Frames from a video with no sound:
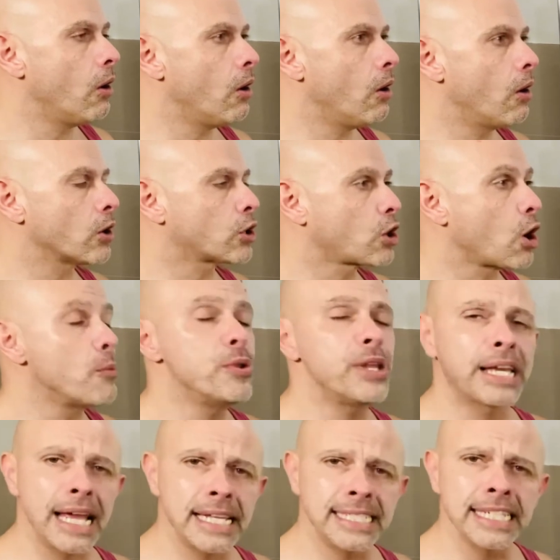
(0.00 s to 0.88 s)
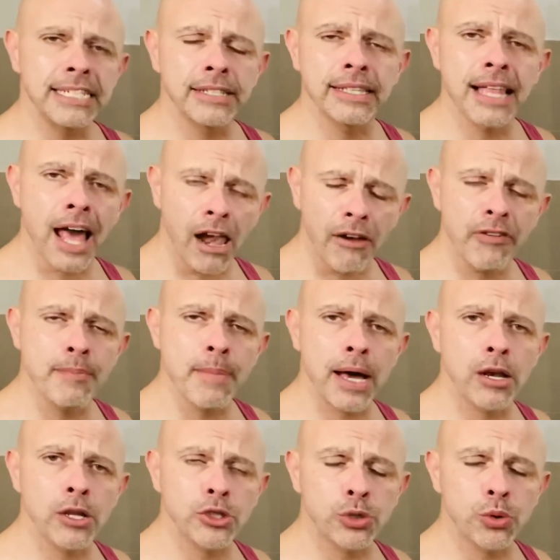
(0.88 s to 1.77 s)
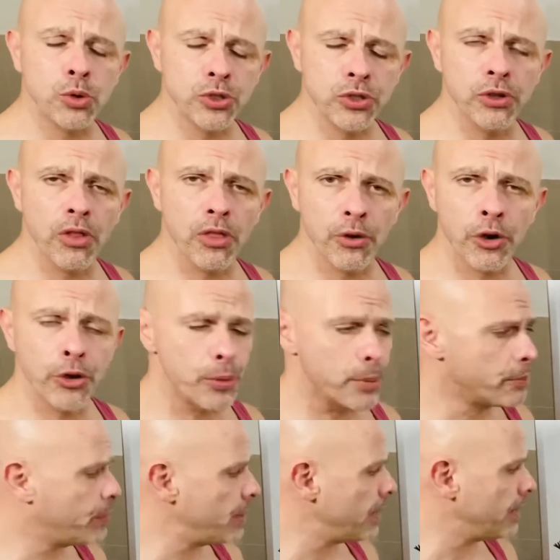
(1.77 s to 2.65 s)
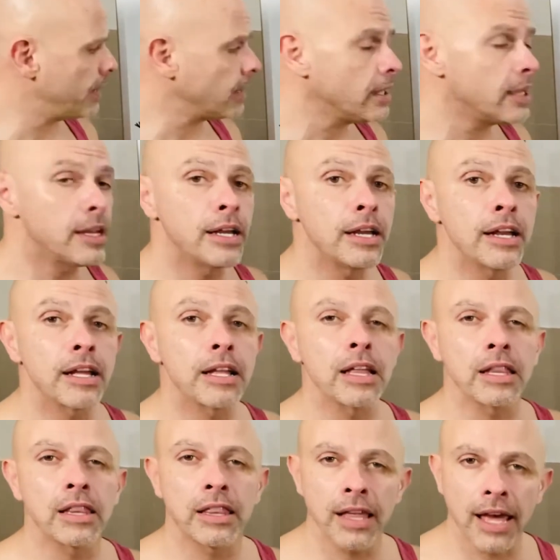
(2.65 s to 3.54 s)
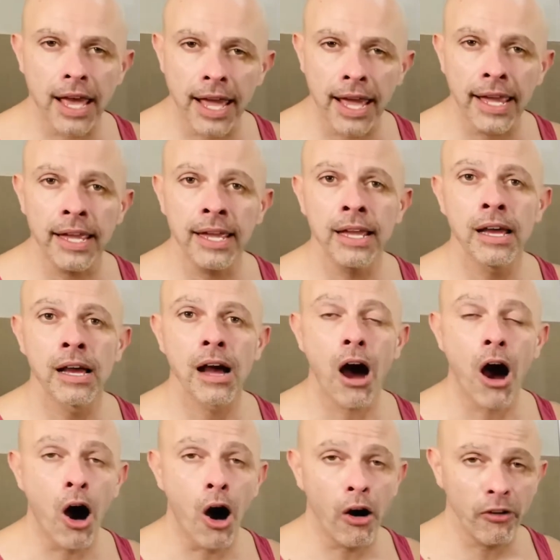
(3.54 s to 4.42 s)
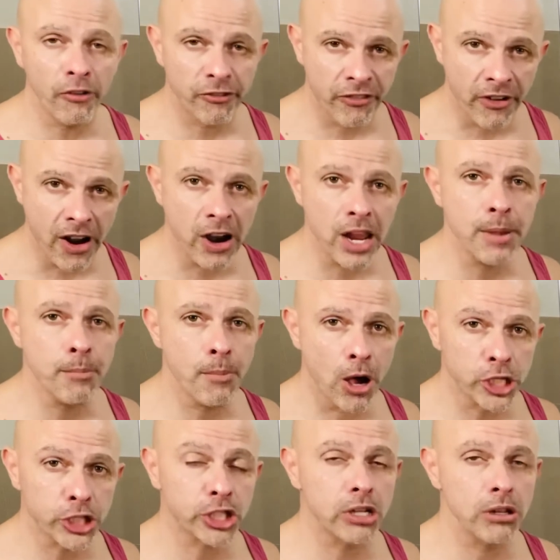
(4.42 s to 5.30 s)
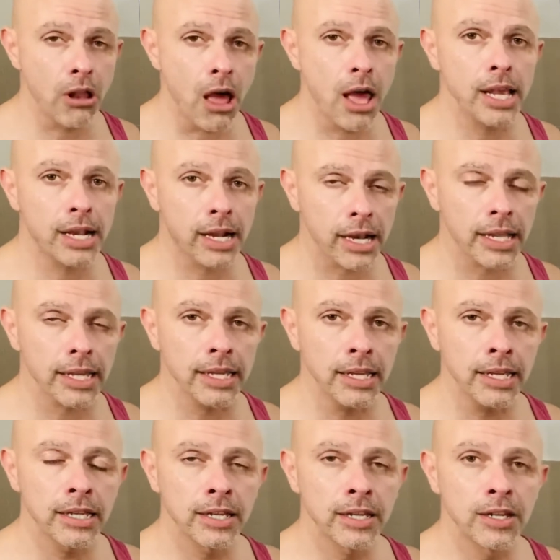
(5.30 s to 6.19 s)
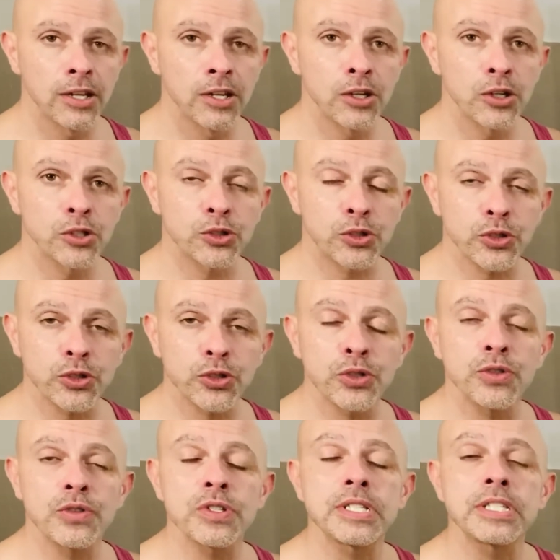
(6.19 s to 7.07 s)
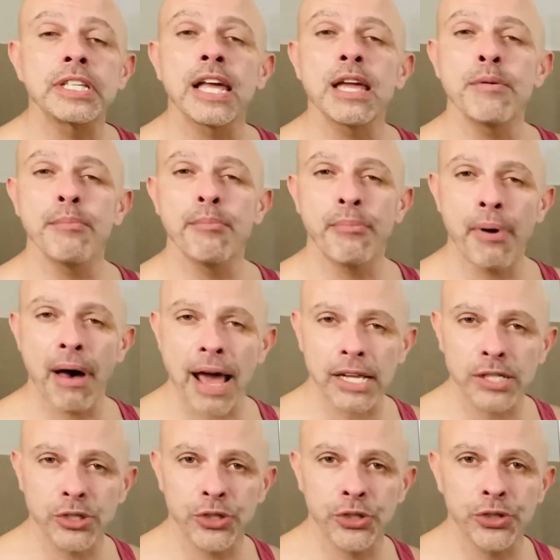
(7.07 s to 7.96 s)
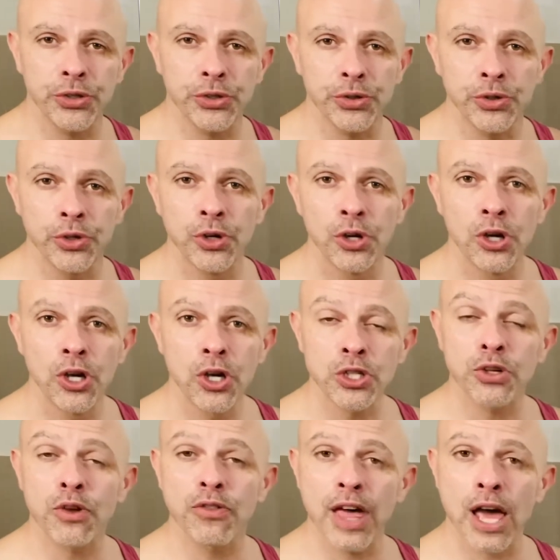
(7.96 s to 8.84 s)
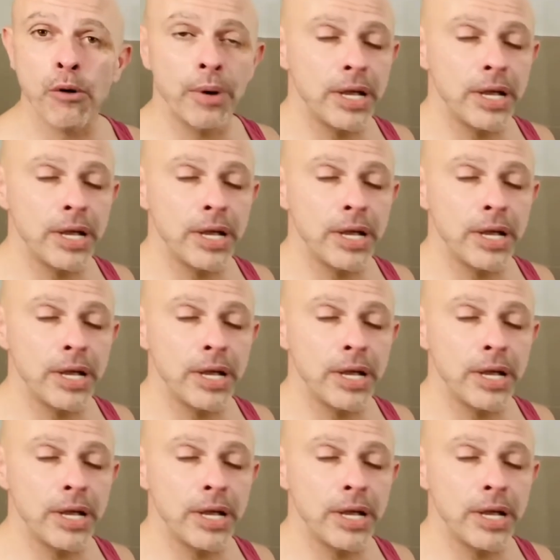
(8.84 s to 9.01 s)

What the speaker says: communicating in a healthy manner towards another human being, they are very much likely to do the same back to you. So they win